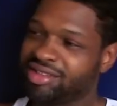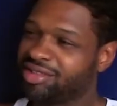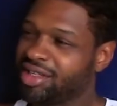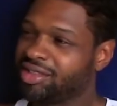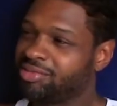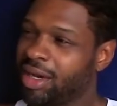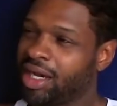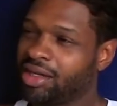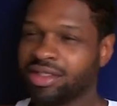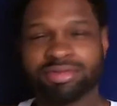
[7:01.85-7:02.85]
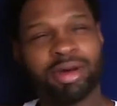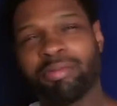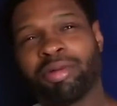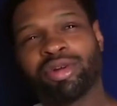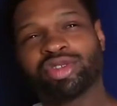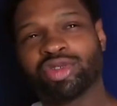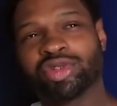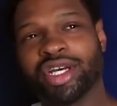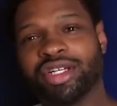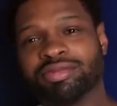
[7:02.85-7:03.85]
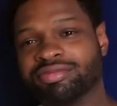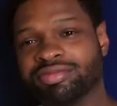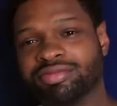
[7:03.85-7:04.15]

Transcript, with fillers: it's, it's my it's my personal kingdom.